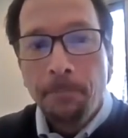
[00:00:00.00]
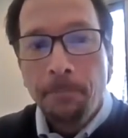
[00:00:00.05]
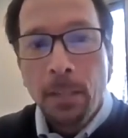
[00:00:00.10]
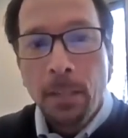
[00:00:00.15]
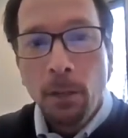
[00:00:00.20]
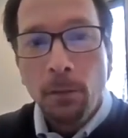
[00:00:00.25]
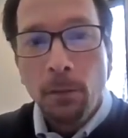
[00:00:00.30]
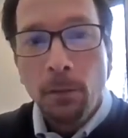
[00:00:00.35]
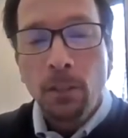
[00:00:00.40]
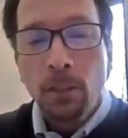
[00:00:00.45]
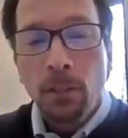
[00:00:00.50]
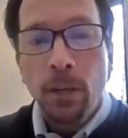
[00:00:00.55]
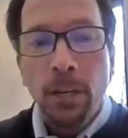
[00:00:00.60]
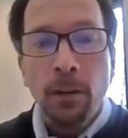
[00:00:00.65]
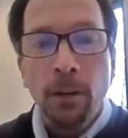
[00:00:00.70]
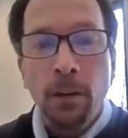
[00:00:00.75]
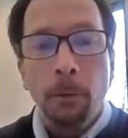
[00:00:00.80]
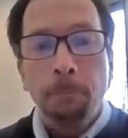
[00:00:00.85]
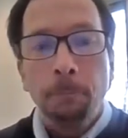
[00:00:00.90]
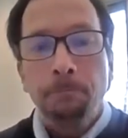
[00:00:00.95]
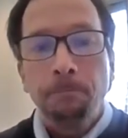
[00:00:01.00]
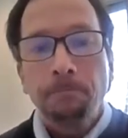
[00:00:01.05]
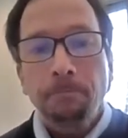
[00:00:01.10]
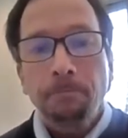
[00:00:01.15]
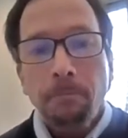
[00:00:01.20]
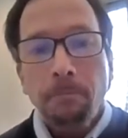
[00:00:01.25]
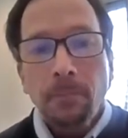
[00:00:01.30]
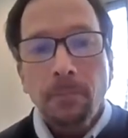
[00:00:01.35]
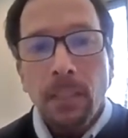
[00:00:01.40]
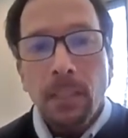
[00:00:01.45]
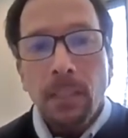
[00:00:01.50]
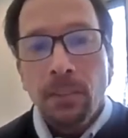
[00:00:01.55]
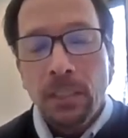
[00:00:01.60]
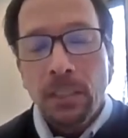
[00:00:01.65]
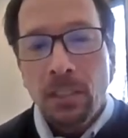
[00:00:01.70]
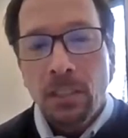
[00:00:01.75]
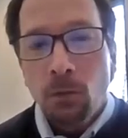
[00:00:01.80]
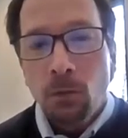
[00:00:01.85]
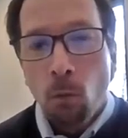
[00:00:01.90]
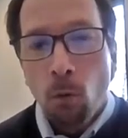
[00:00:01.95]
Here,
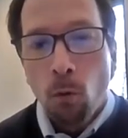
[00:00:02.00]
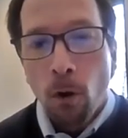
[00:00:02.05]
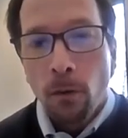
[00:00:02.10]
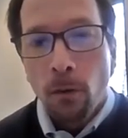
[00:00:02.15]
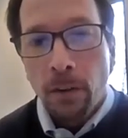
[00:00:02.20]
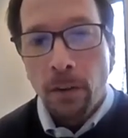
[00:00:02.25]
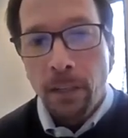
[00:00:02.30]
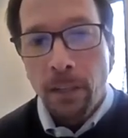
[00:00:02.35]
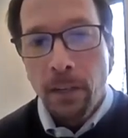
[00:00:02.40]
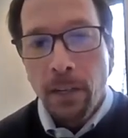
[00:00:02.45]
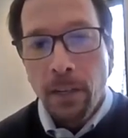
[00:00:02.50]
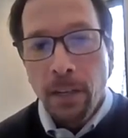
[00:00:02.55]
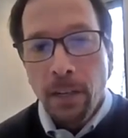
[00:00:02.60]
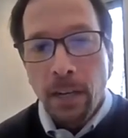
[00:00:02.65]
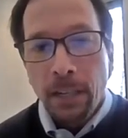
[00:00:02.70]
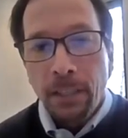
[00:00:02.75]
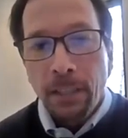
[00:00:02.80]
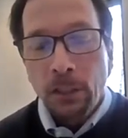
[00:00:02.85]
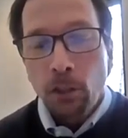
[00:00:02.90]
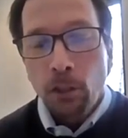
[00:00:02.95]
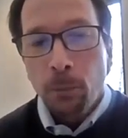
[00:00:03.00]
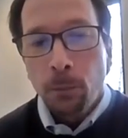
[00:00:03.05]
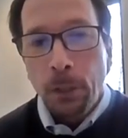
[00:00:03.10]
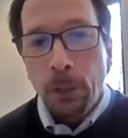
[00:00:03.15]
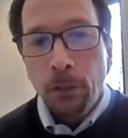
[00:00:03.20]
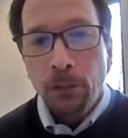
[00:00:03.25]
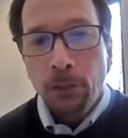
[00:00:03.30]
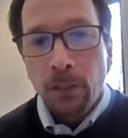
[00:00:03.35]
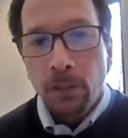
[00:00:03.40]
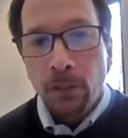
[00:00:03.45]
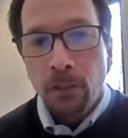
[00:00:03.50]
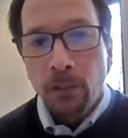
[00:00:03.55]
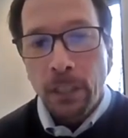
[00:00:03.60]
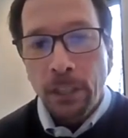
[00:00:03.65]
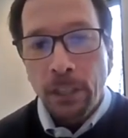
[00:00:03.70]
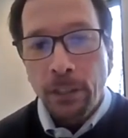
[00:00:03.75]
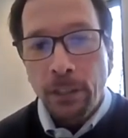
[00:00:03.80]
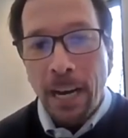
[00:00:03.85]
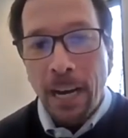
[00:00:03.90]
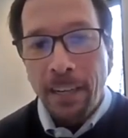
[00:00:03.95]
this is more of a distribution, and
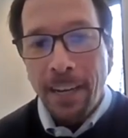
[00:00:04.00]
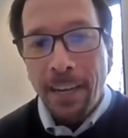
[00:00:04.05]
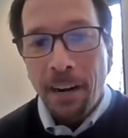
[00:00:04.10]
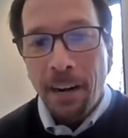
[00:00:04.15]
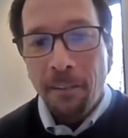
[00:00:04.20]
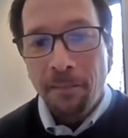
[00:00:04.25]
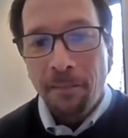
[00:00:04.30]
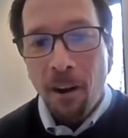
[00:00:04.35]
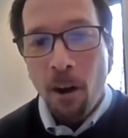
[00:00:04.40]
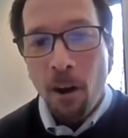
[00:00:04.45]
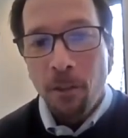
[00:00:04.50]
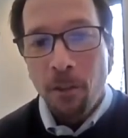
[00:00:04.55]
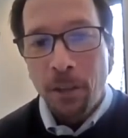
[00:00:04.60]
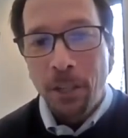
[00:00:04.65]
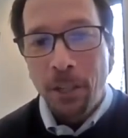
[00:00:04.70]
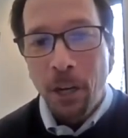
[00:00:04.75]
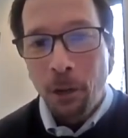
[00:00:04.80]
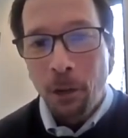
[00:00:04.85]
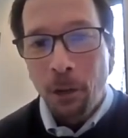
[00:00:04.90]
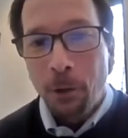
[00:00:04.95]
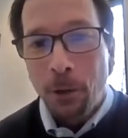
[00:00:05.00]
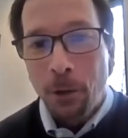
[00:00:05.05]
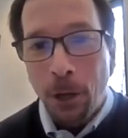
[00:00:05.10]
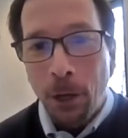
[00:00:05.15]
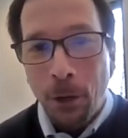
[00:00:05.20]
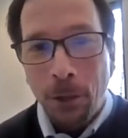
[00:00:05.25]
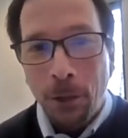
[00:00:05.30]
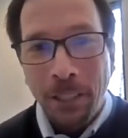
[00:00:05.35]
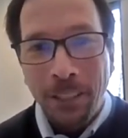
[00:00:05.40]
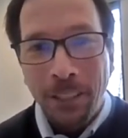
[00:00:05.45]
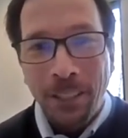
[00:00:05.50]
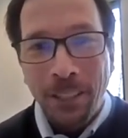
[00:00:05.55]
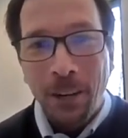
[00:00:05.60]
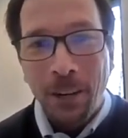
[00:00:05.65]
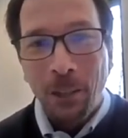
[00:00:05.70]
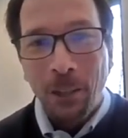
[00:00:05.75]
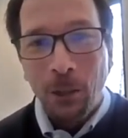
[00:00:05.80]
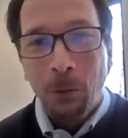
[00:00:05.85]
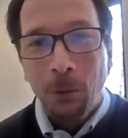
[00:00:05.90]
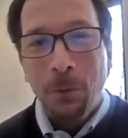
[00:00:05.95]
you got to kind of follow the color coding here a
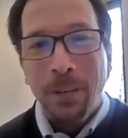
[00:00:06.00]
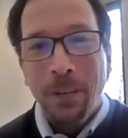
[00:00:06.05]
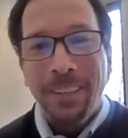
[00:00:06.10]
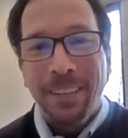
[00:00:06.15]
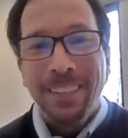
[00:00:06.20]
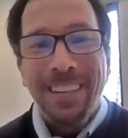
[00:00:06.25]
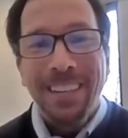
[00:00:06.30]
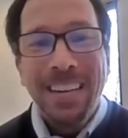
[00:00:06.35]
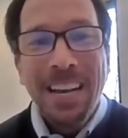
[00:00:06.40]
little bit.